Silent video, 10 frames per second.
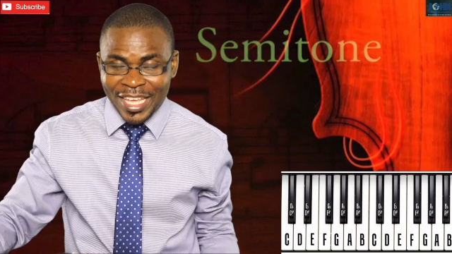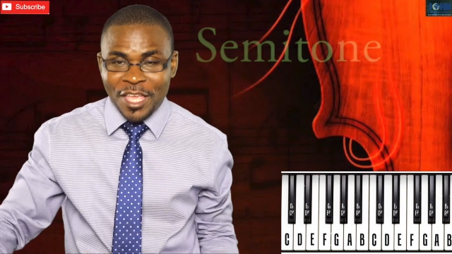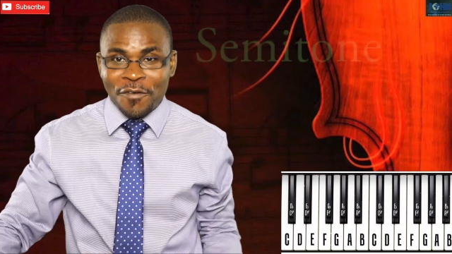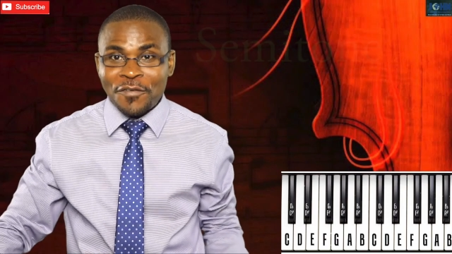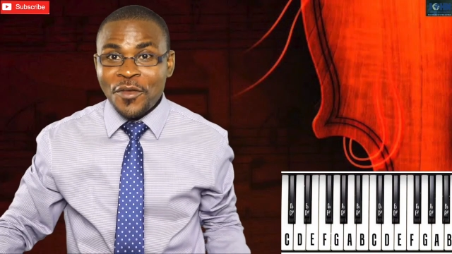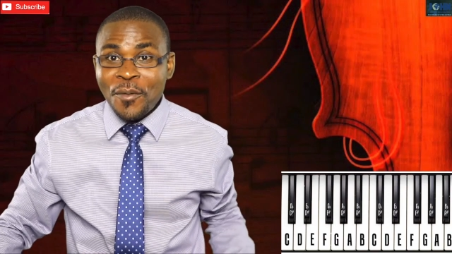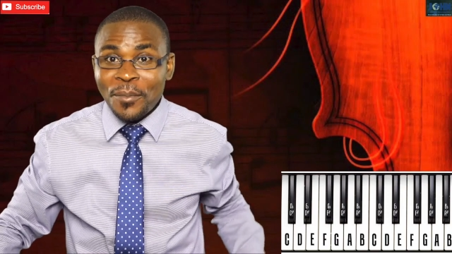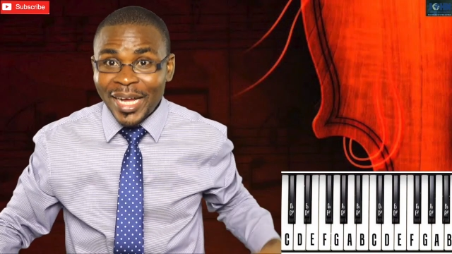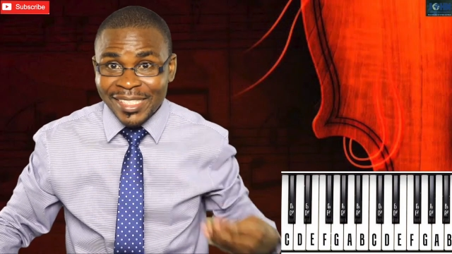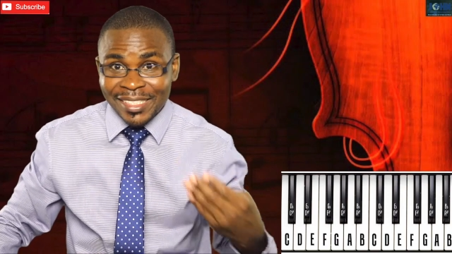If you
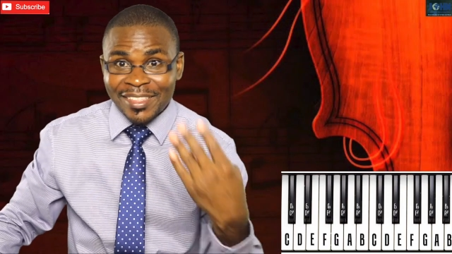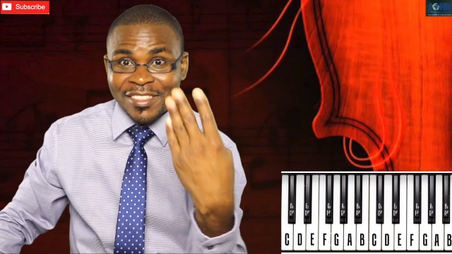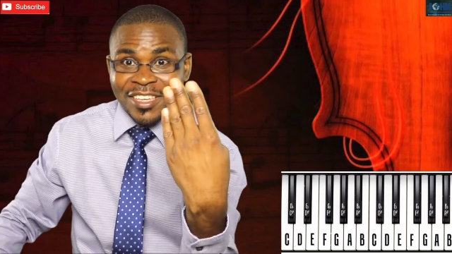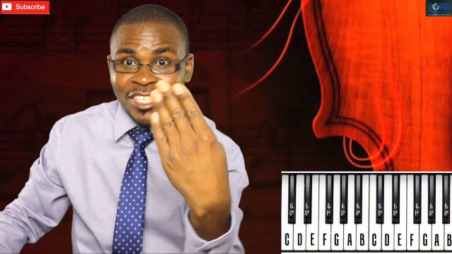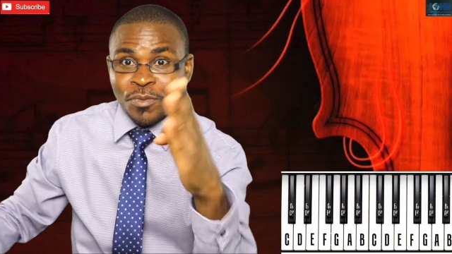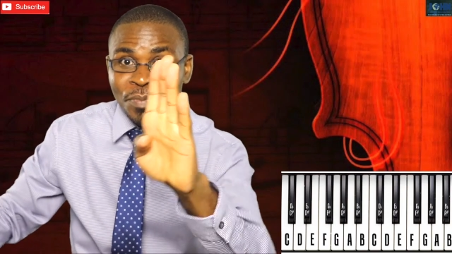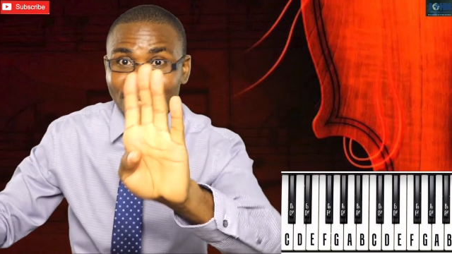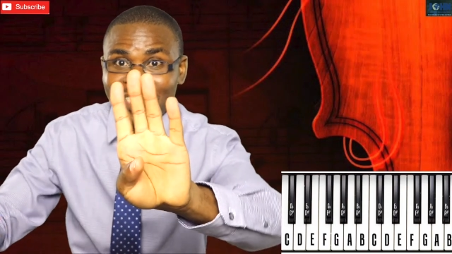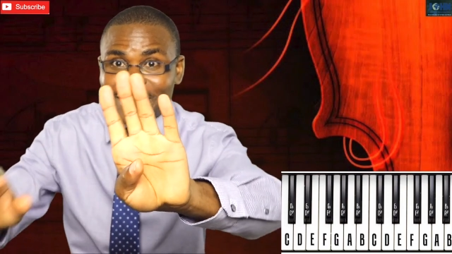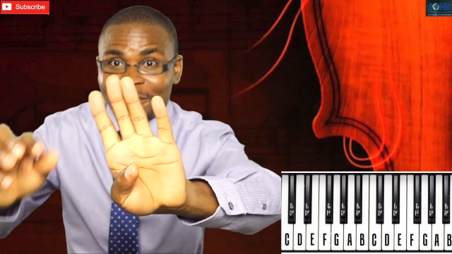master this
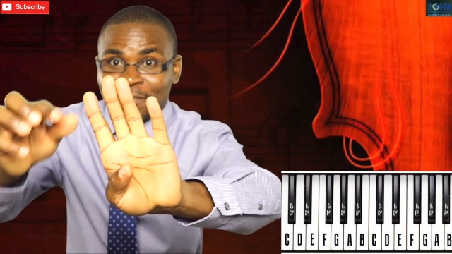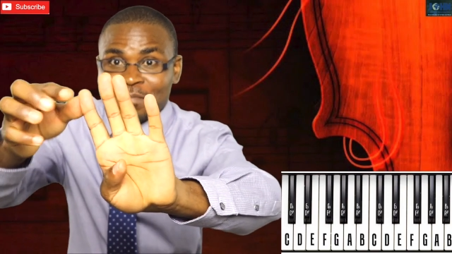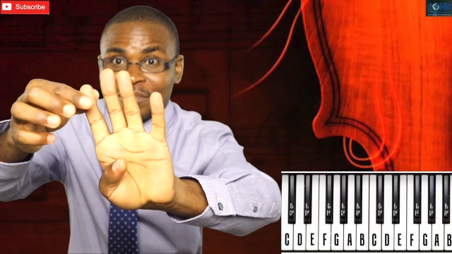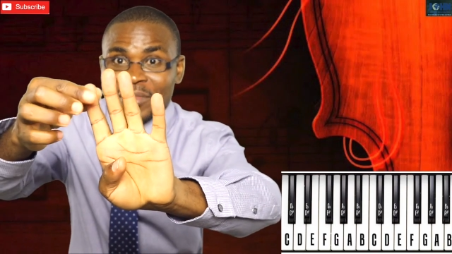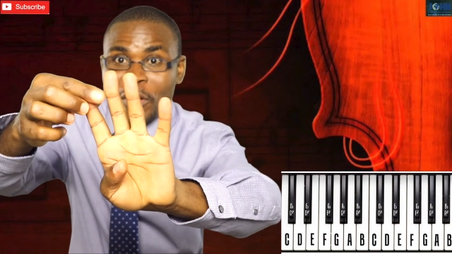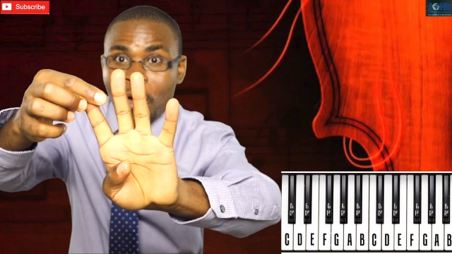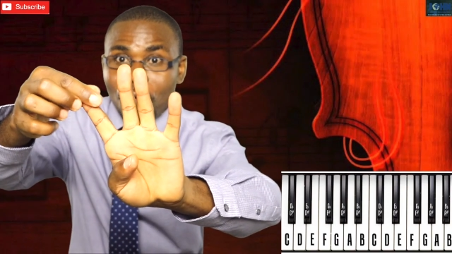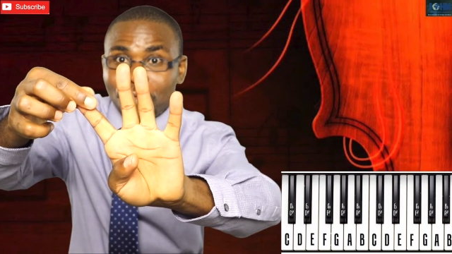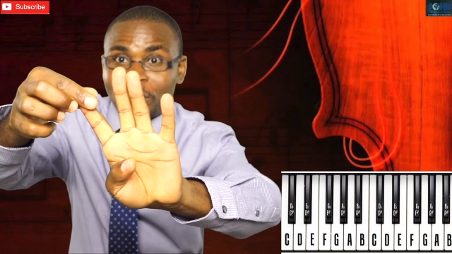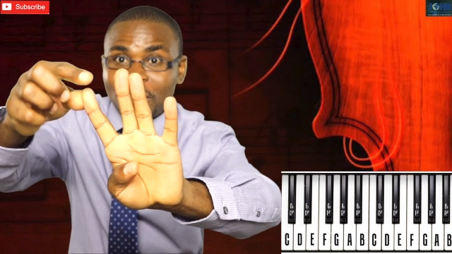pattern
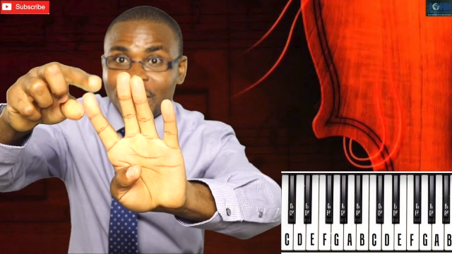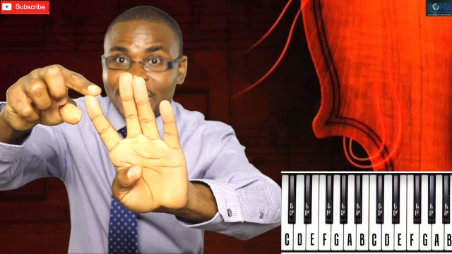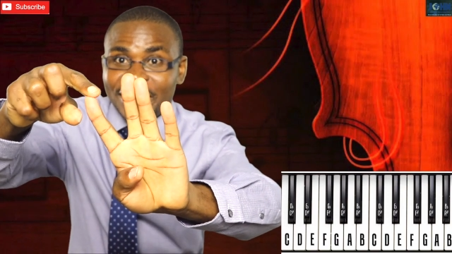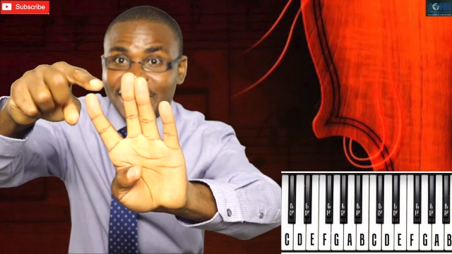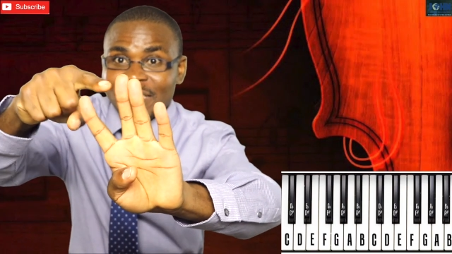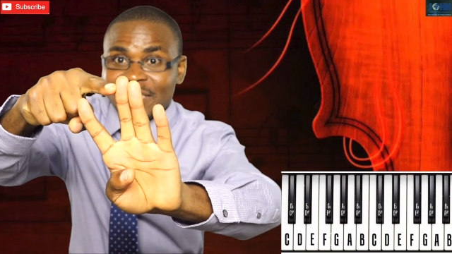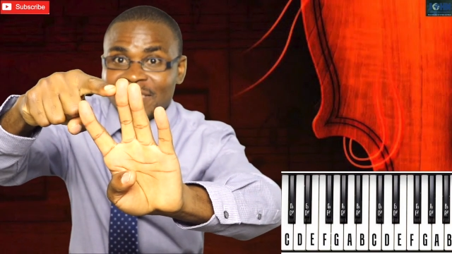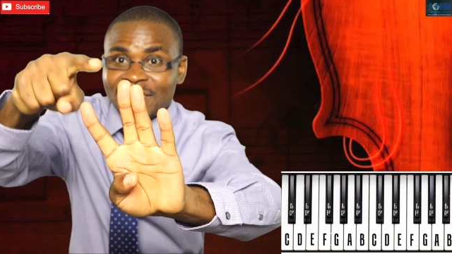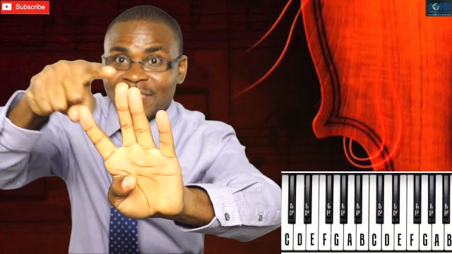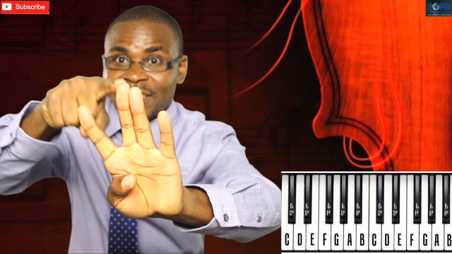of
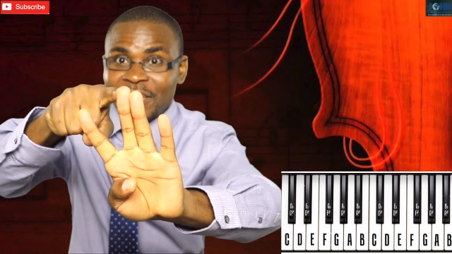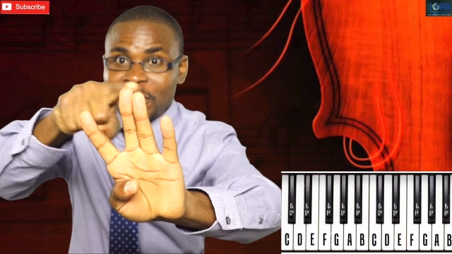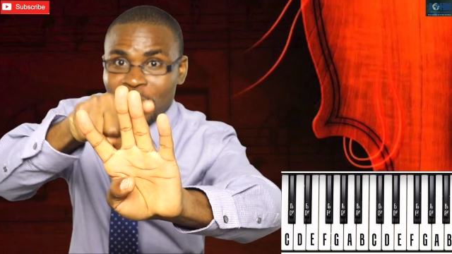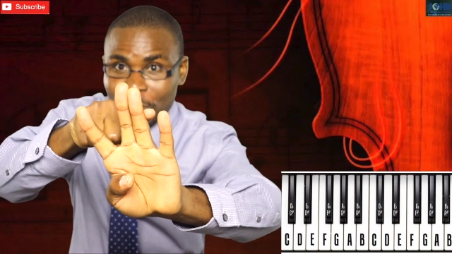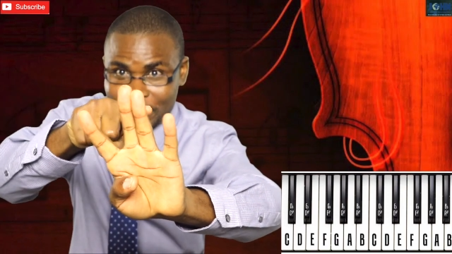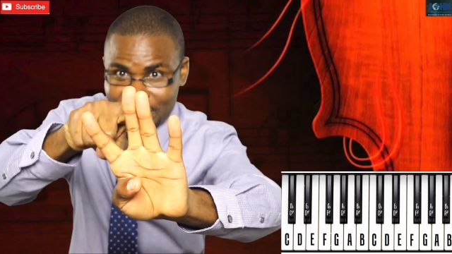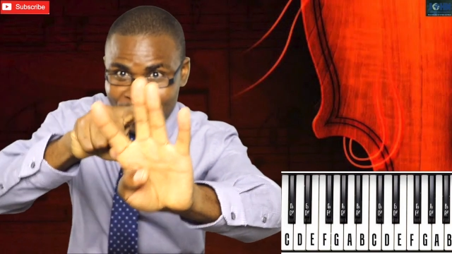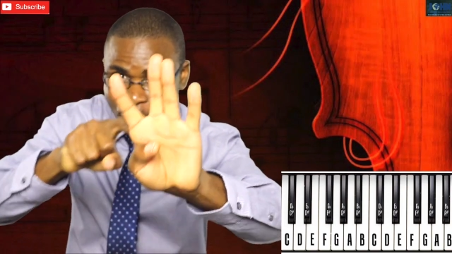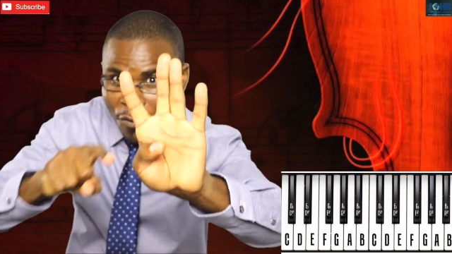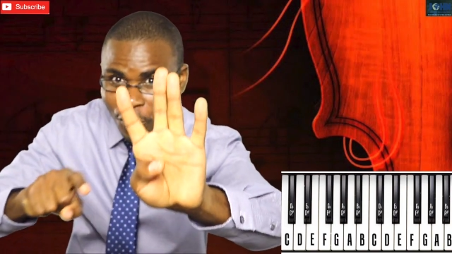distance
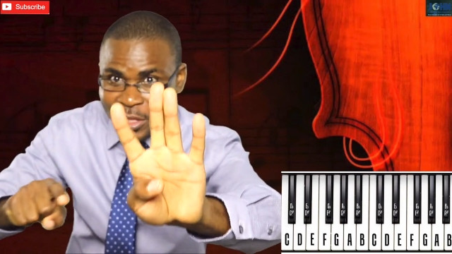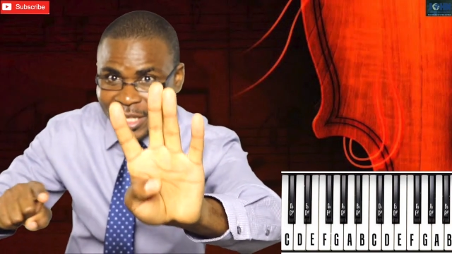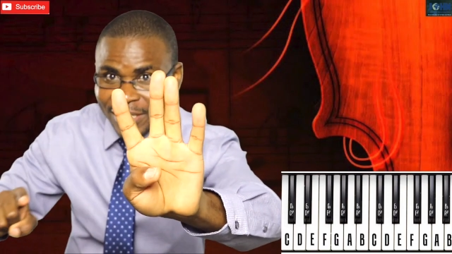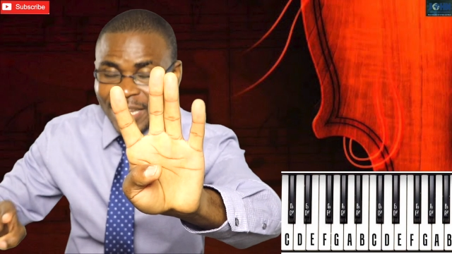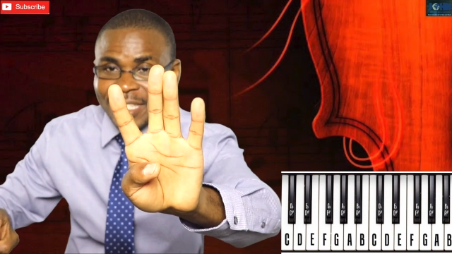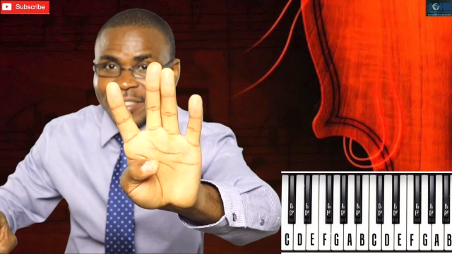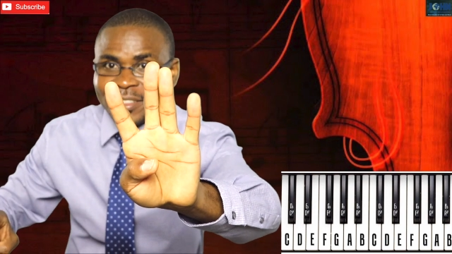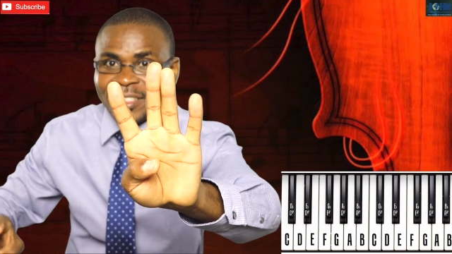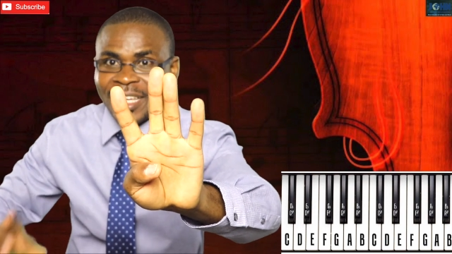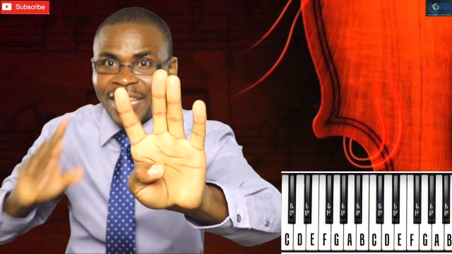close for this
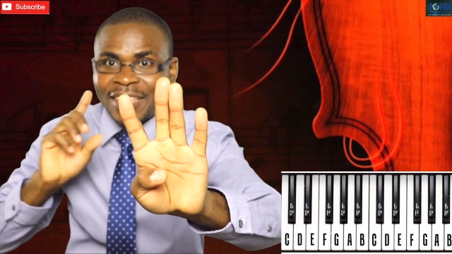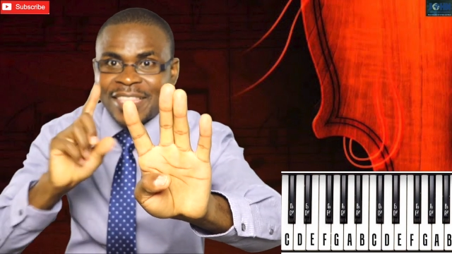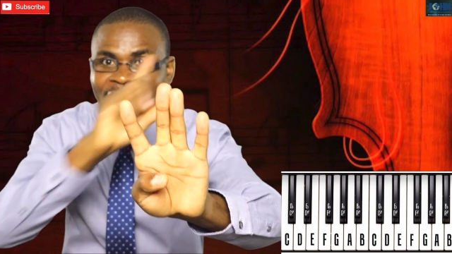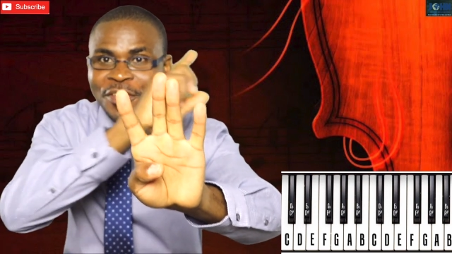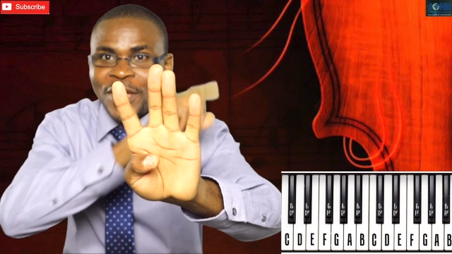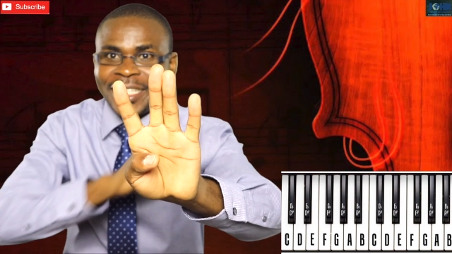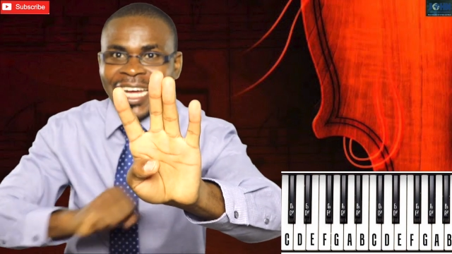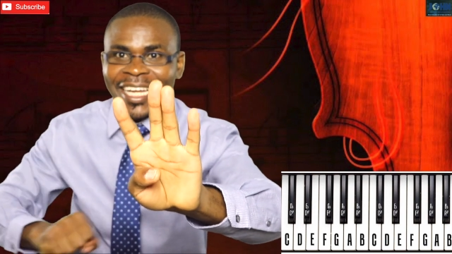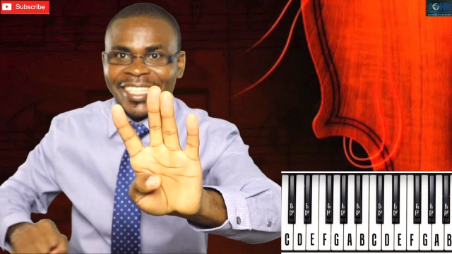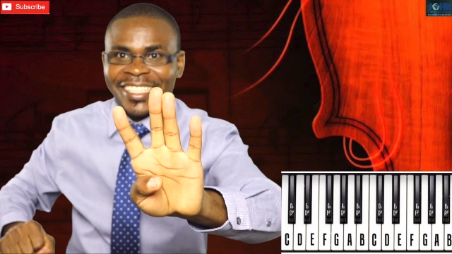lesson, then you're
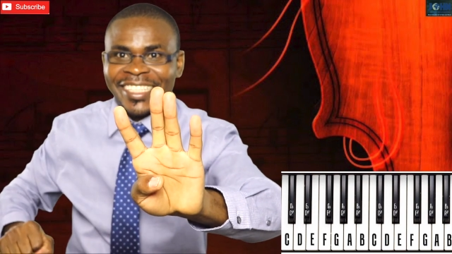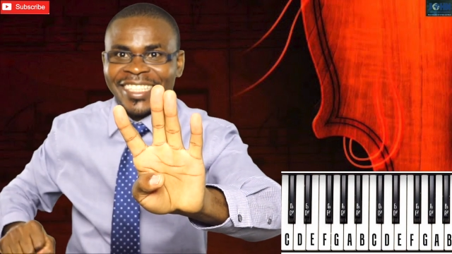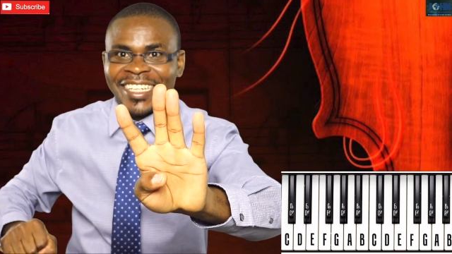done.